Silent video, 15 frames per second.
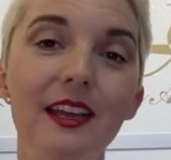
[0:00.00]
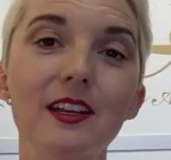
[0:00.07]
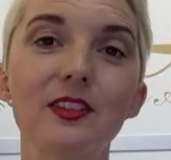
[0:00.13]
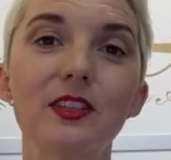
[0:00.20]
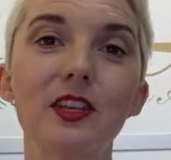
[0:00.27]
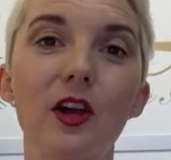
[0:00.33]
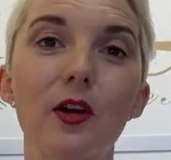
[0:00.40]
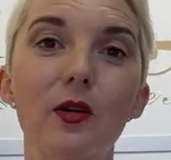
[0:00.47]

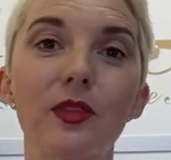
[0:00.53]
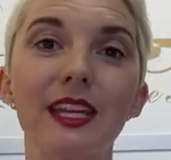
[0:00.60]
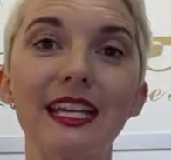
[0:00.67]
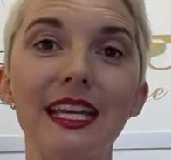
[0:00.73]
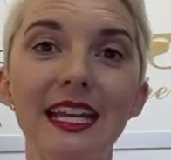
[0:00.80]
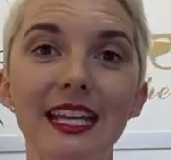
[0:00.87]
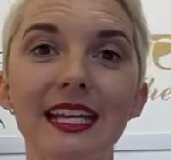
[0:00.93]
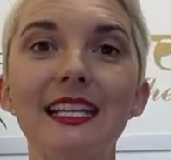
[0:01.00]
So the
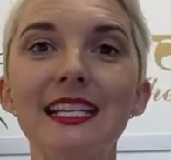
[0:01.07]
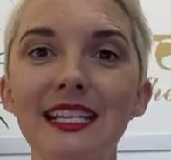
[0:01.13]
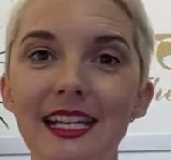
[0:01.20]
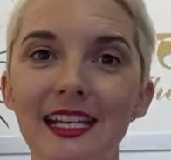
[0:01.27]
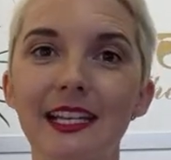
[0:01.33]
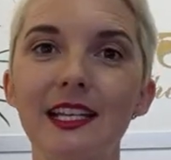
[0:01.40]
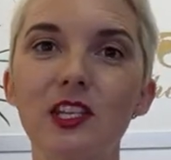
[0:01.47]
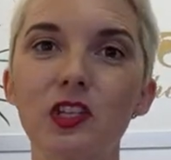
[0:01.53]
candy
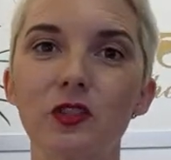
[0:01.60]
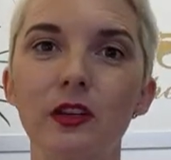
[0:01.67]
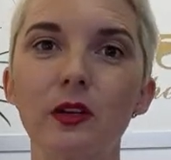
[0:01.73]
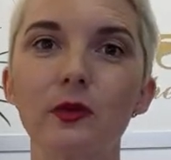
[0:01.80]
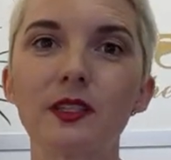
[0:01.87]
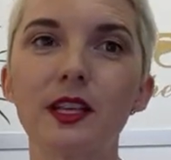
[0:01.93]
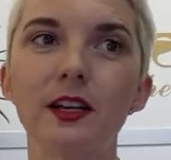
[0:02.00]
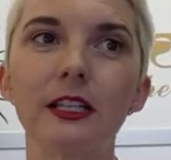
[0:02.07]
industry
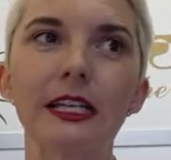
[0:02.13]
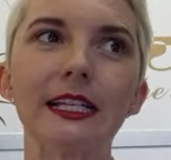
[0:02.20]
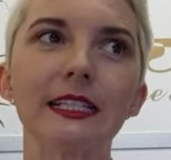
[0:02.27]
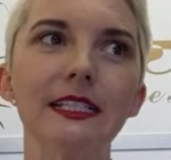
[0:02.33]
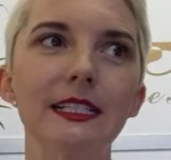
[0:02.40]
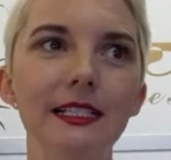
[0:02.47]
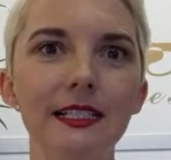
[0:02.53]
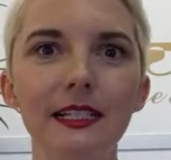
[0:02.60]
was all like,
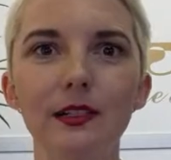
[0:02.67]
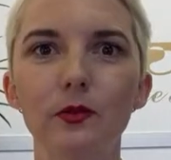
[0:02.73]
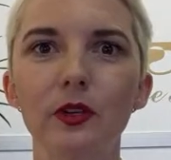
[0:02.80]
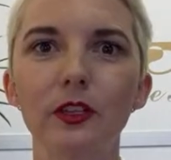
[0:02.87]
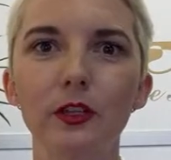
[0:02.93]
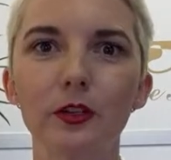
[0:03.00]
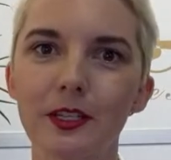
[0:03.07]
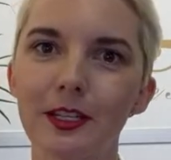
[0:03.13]
oh,
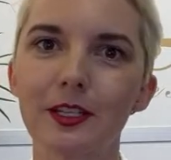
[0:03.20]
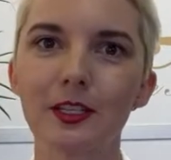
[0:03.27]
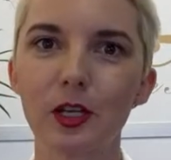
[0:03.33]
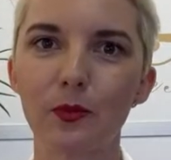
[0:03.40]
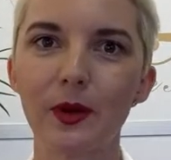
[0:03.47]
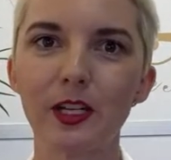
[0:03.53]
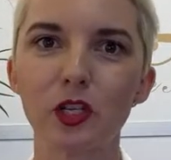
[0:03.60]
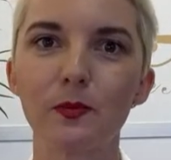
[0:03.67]
we're losing so
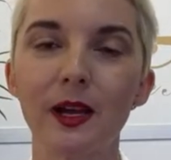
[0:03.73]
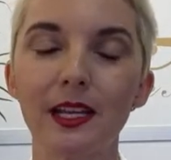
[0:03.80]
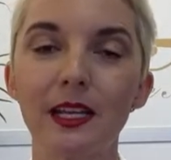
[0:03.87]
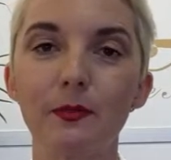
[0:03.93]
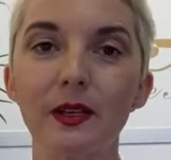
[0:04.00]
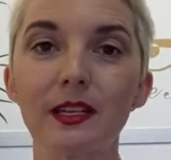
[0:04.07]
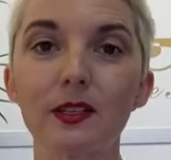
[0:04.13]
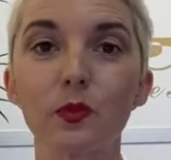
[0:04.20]
much money,
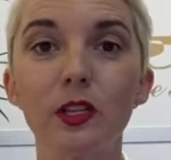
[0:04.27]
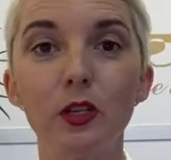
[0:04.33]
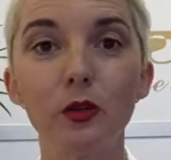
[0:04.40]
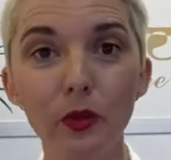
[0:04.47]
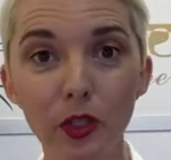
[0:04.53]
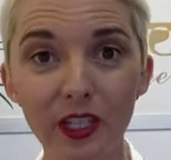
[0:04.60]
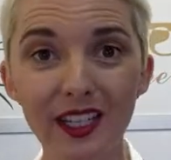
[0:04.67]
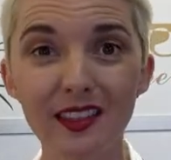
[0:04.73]
because when
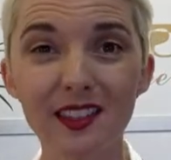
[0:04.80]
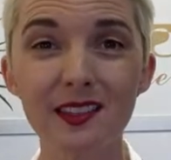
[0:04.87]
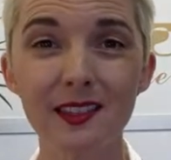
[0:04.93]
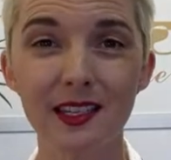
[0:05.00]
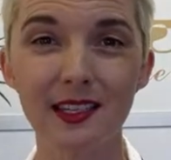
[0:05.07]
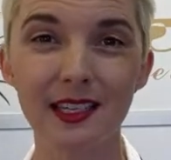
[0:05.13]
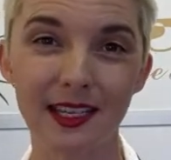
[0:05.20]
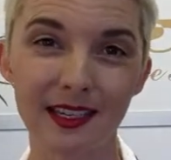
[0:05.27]
you look at the
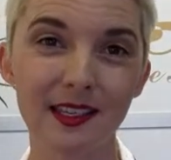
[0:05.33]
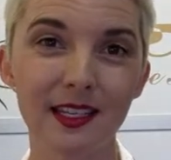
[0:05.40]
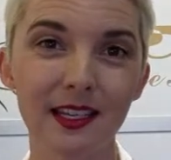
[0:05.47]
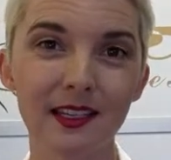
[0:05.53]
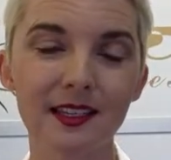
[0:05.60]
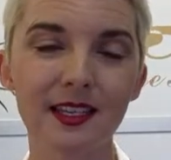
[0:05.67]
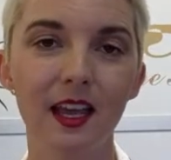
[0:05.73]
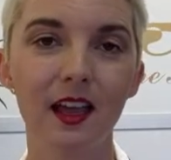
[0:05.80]

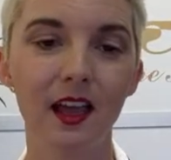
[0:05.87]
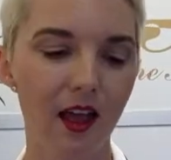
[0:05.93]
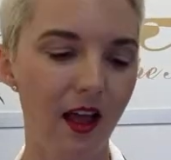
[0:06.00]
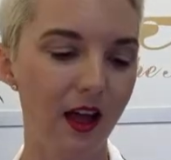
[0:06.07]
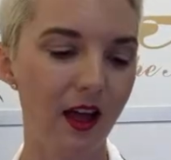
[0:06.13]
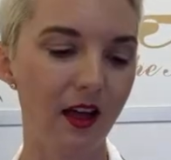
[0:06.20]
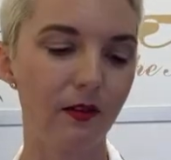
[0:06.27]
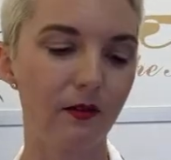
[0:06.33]
statistics
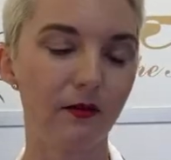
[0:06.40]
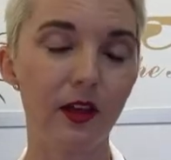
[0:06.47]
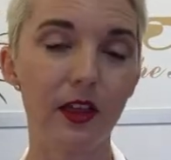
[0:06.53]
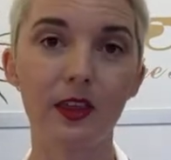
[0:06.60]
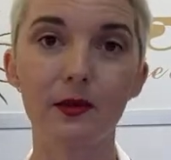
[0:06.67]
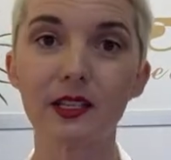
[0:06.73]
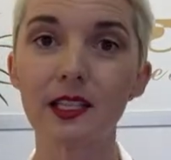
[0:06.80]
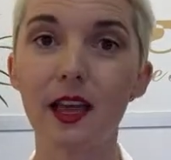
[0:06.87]
of
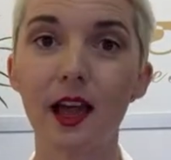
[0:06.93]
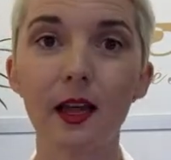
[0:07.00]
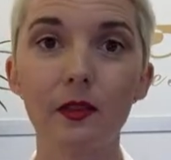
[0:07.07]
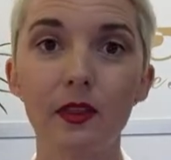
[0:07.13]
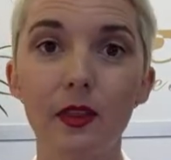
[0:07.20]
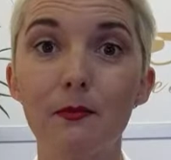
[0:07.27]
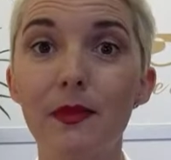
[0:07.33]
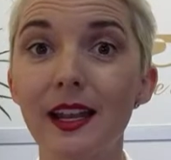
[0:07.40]

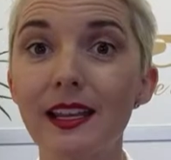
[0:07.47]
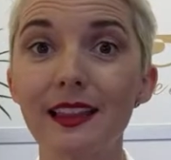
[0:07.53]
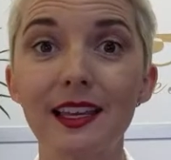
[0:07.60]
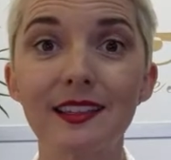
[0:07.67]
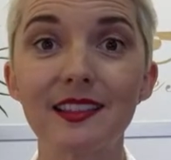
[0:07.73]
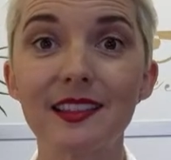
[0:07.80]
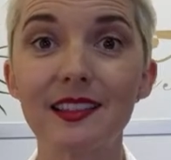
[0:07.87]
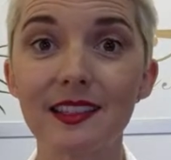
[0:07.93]
the money
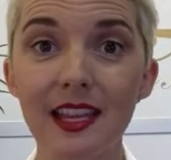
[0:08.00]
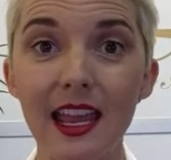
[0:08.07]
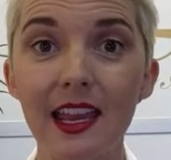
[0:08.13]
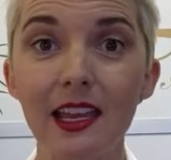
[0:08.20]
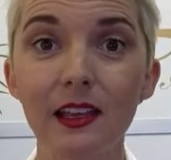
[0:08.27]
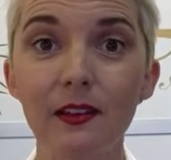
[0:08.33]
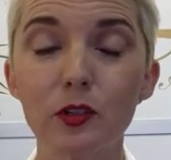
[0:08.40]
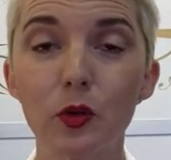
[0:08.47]
that's
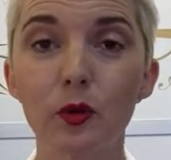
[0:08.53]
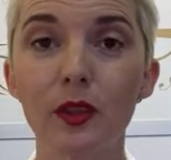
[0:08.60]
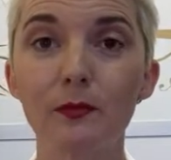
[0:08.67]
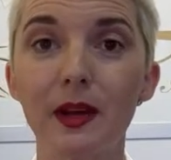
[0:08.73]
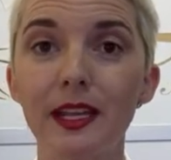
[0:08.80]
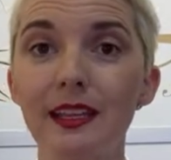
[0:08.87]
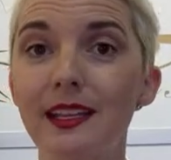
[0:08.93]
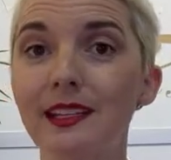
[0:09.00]
saved or the
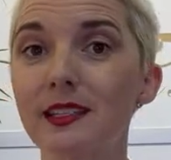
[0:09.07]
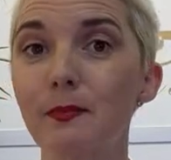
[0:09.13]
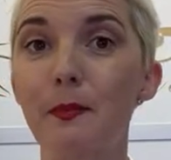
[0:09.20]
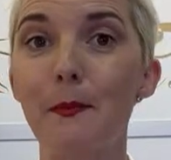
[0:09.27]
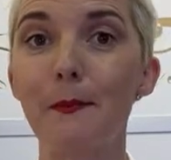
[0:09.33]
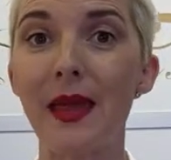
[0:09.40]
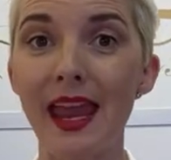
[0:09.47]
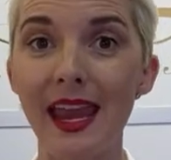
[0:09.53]
money that's
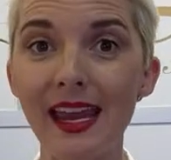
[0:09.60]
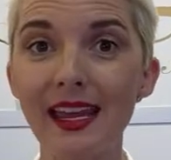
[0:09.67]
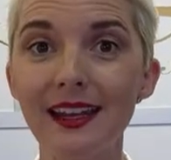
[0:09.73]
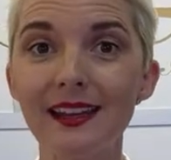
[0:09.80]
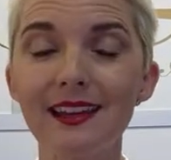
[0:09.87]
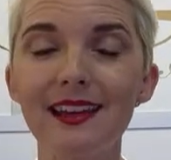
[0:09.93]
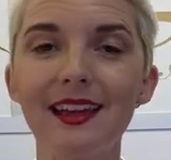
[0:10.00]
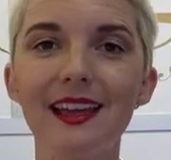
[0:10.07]

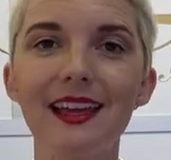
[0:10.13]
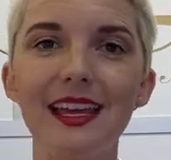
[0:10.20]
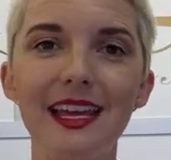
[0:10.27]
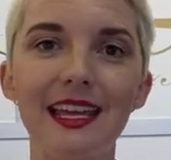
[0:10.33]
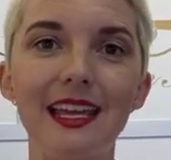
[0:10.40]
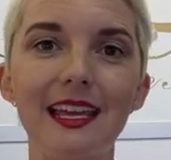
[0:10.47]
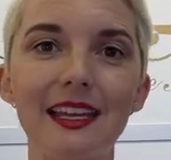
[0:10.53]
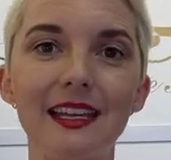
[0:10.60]
made
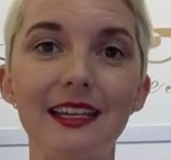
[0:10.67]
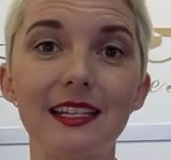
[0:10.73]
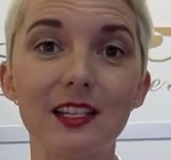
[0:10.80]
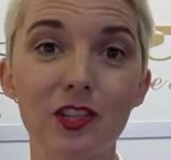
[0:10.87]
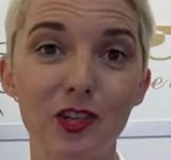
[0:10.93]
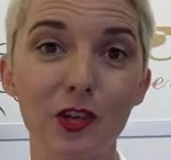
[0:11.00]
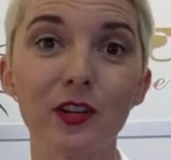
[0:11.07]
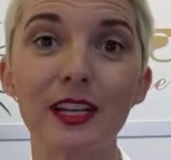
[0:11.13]
in
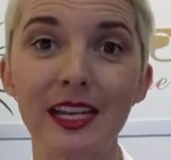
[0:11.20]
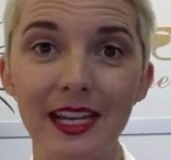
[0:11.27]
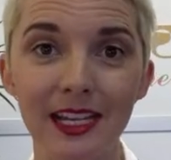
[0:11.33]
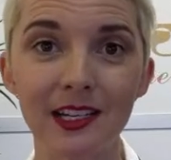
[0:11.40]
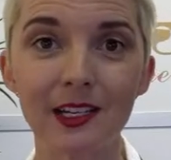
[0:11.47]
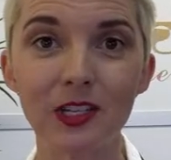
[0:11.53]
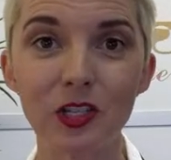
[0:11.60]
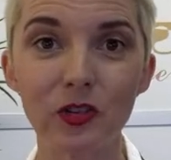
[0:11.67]
certain
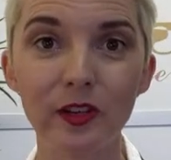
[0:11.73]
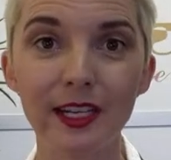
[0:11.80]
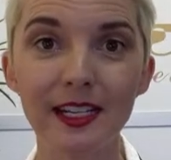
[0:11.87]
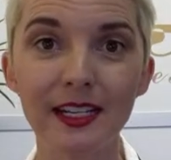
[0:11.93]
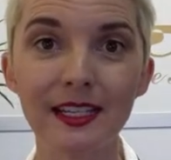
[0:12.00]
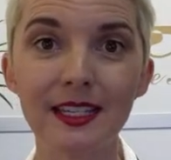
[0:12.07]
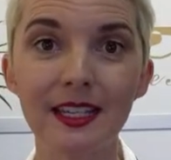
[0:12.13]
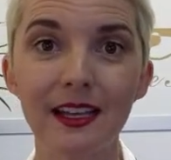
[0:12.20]

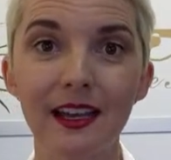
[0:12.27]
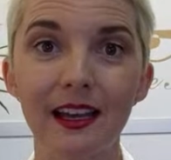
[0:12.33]
industries,